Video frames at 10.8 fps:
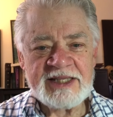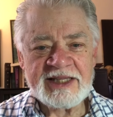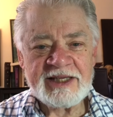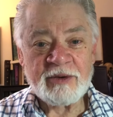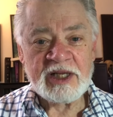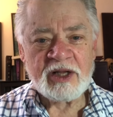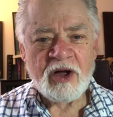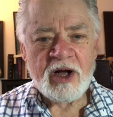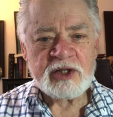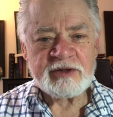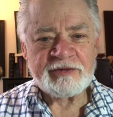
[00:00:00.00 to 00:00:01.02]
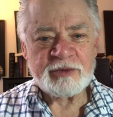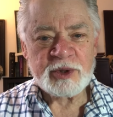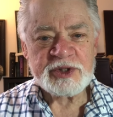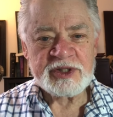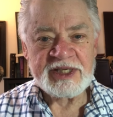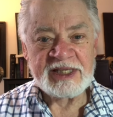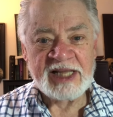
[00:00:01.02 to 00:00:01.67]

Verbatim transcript: that there are larger forces in